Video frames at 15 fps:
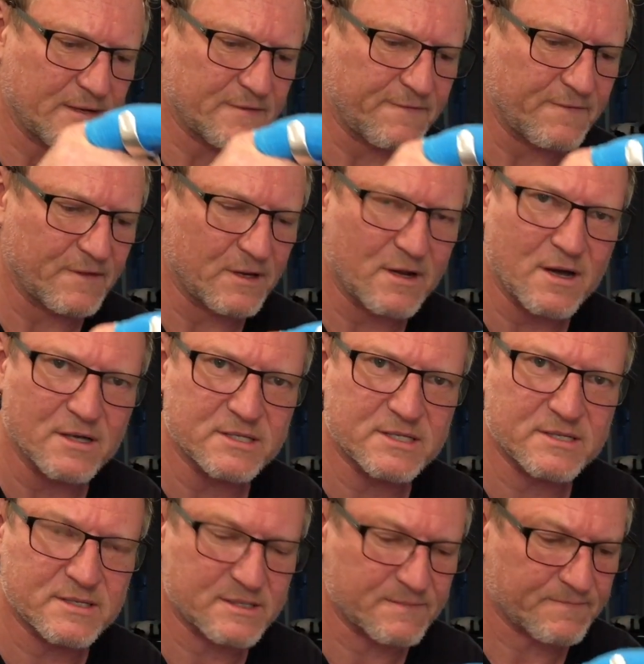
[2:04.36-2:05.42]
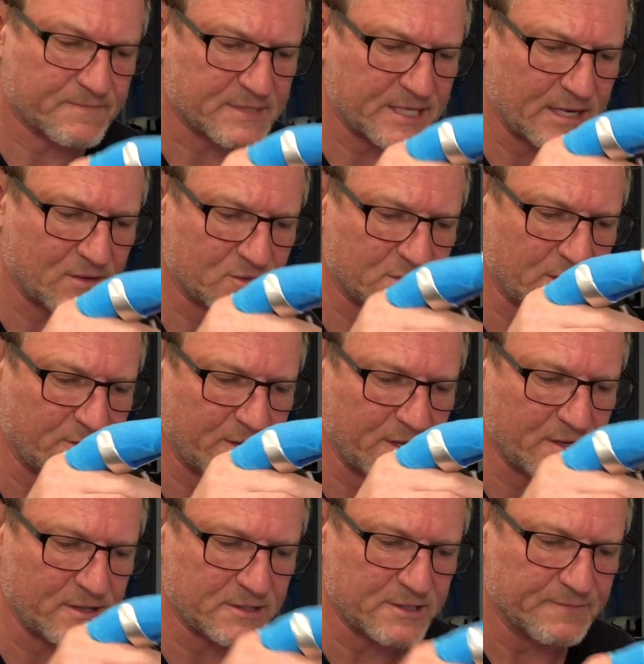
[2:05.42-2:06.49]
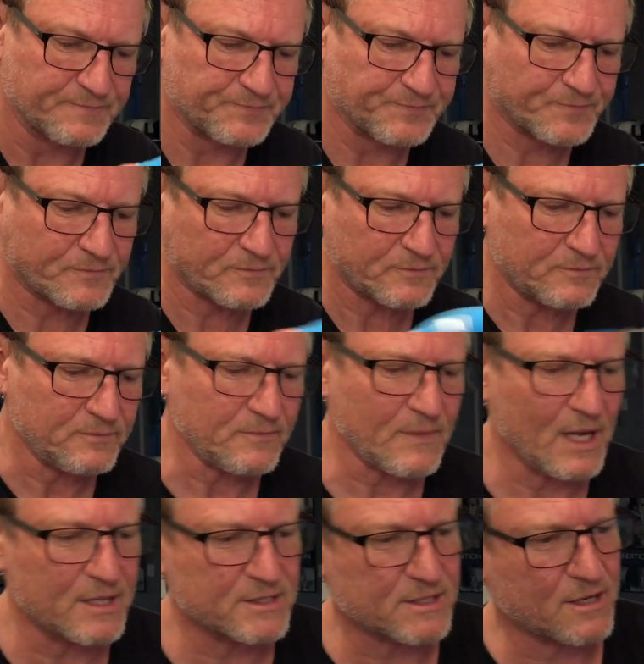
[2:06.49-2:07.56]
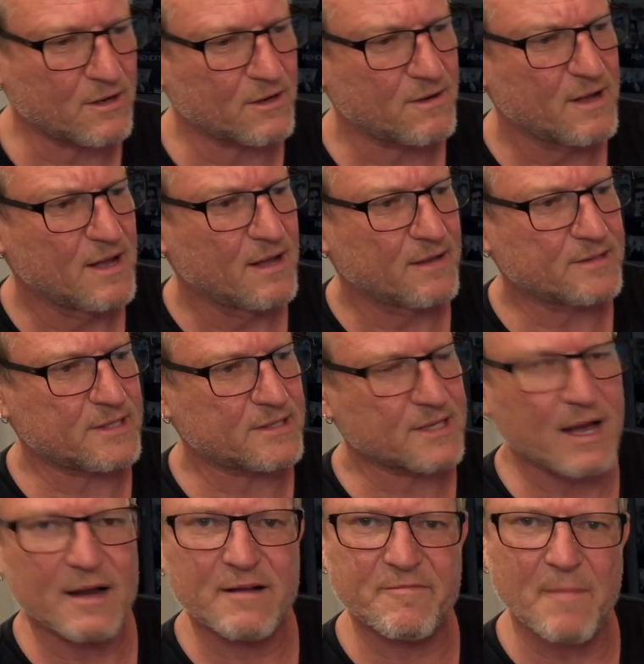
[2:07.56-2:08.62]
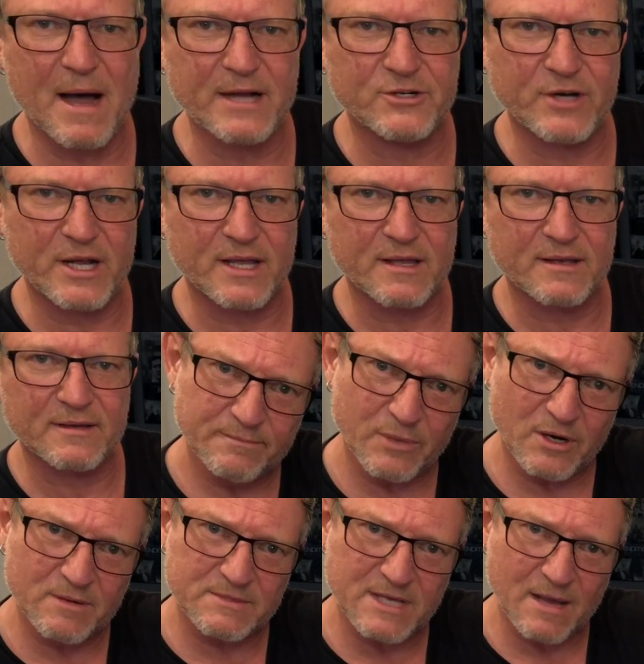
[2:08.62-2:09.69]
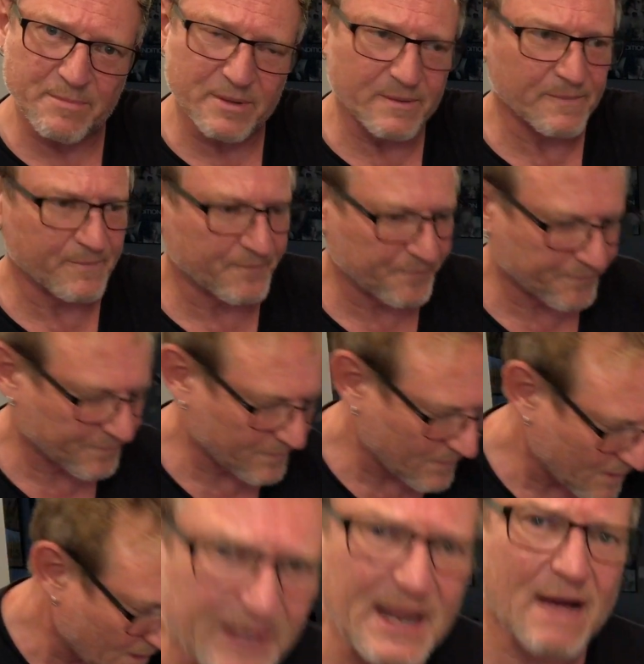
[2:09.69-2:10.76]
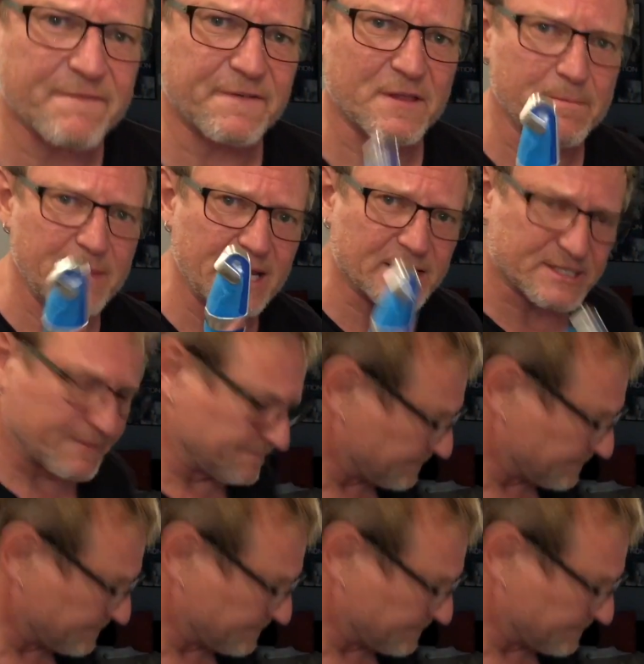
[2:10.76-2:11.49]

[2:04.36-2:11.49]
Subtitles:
for the last 10 or so years. And so this is kind of my drink, bottoms up. Now for the meat.